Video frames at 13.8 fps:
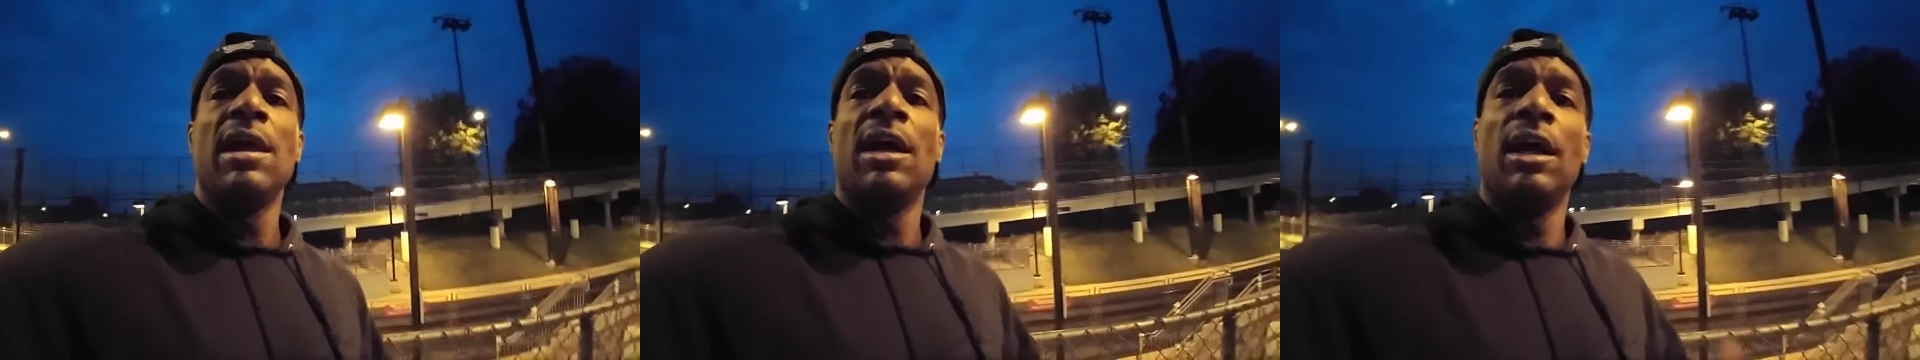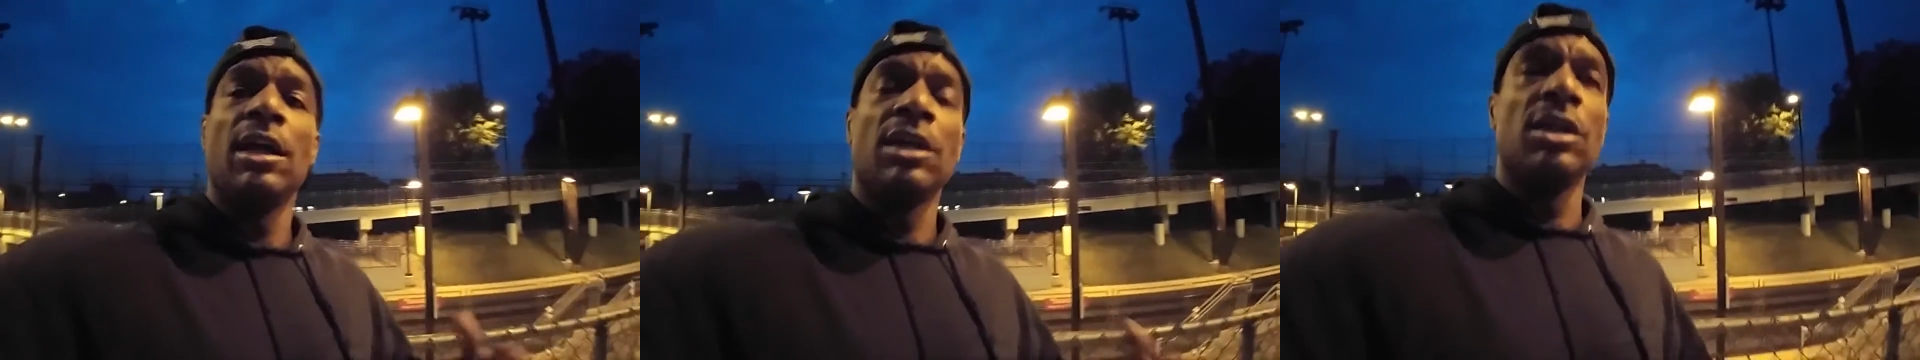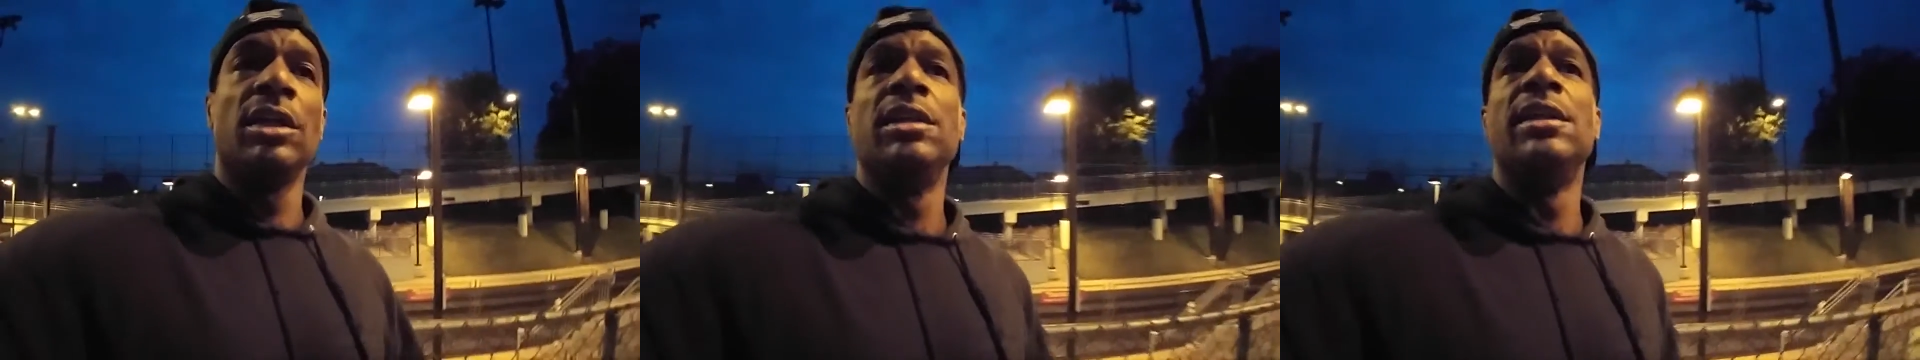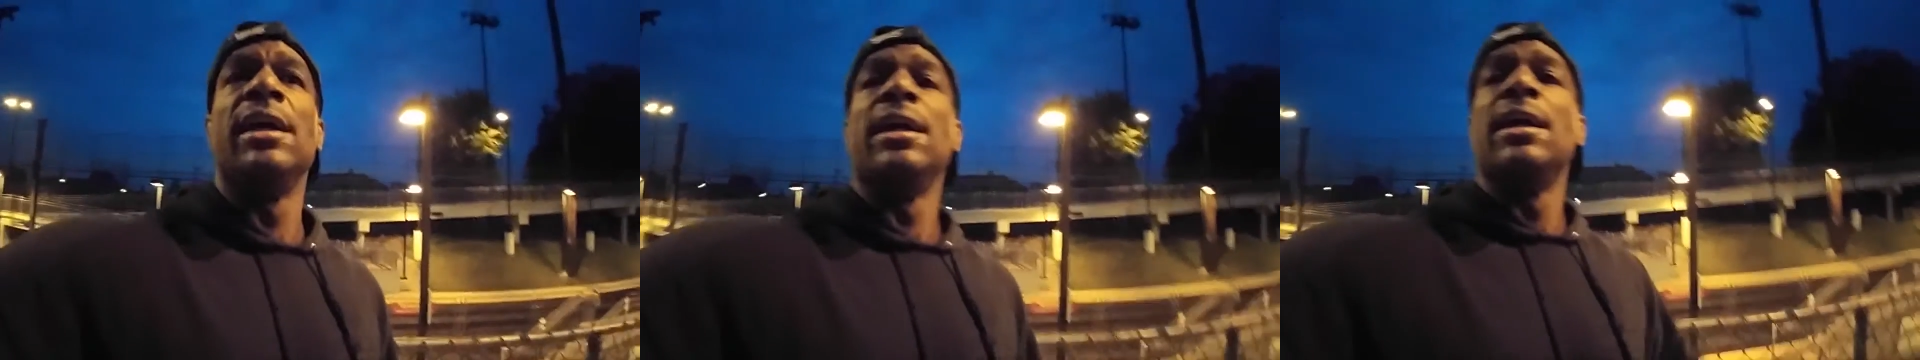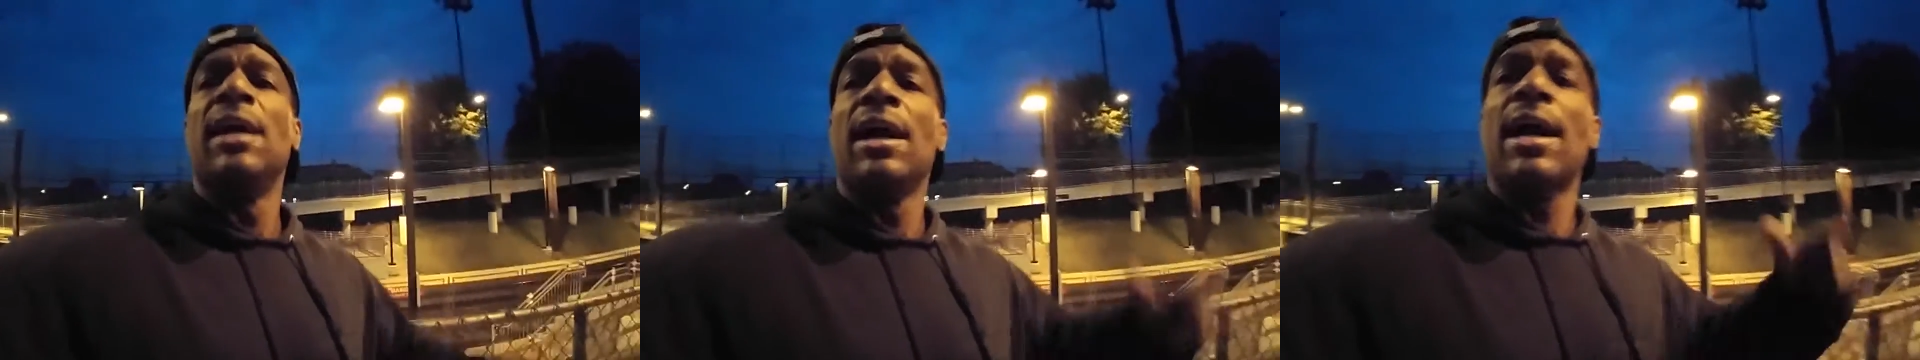a good
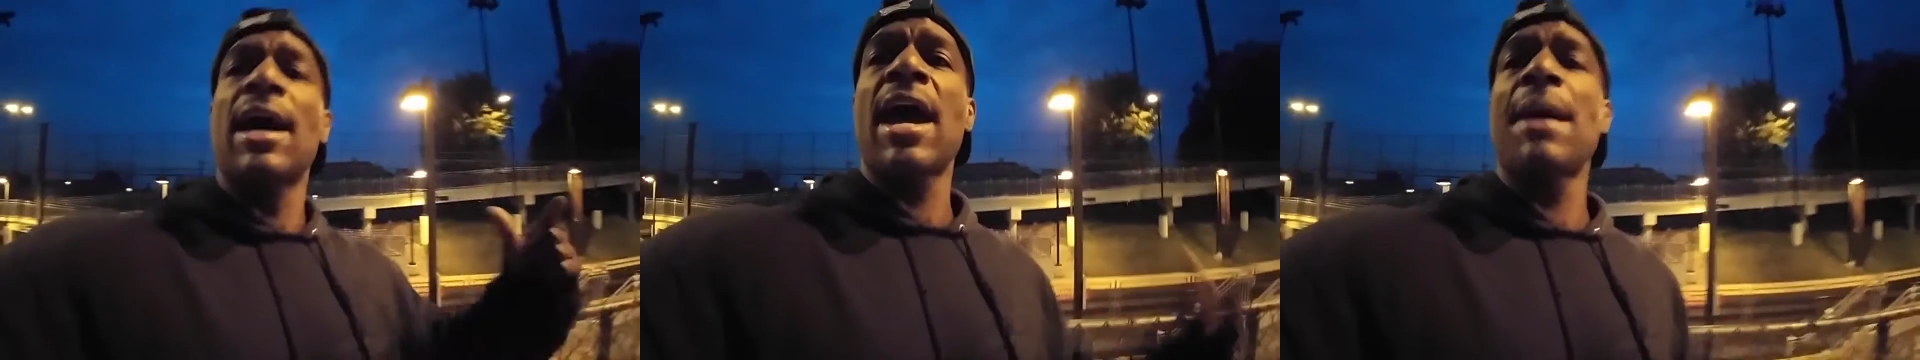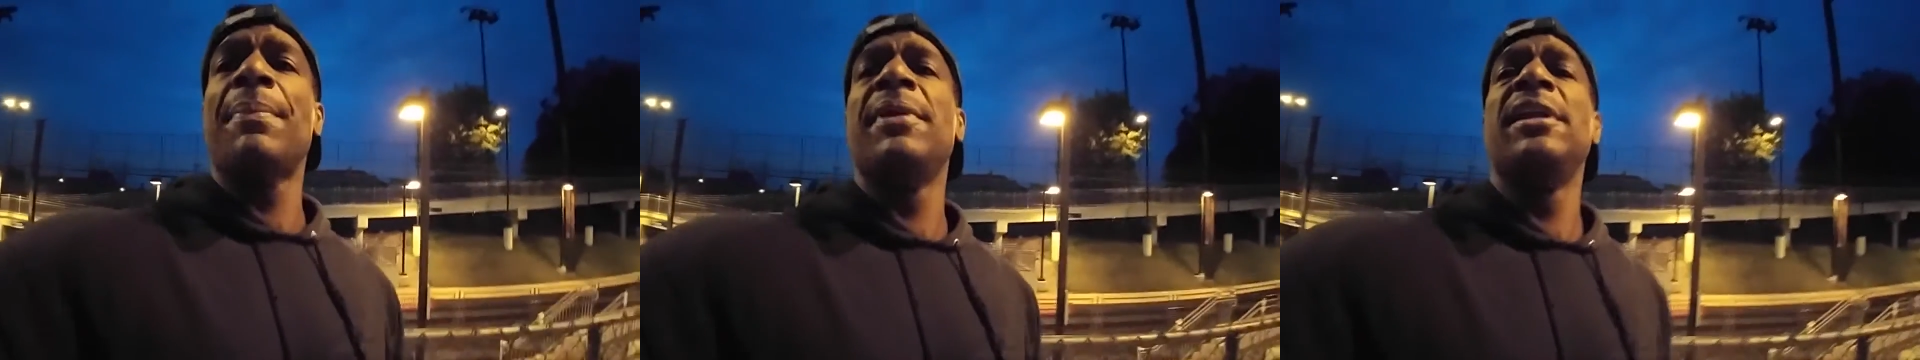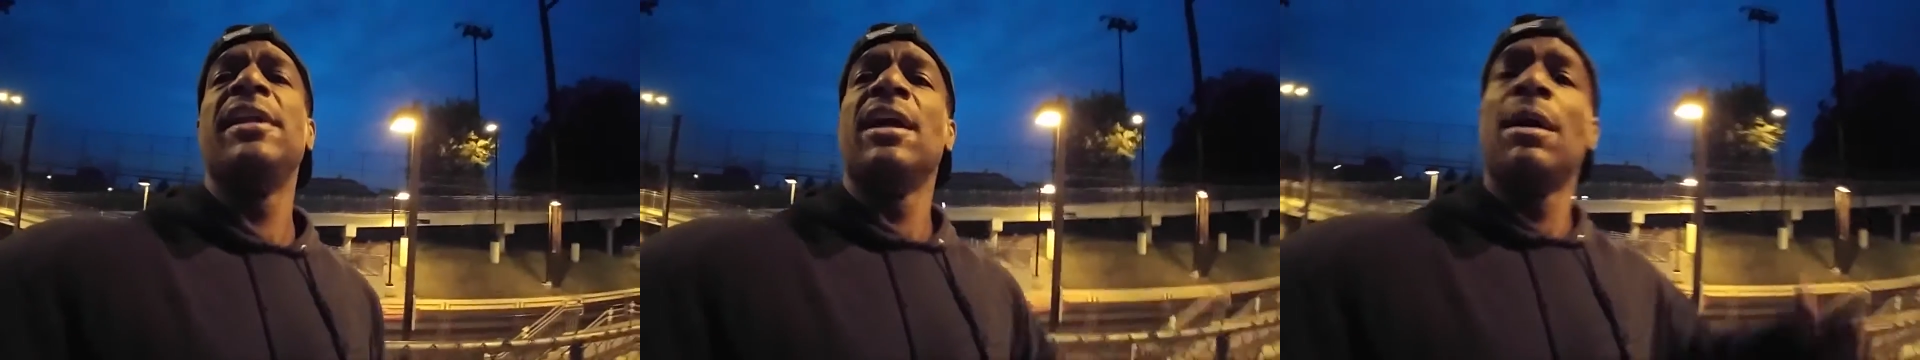day, a happy day,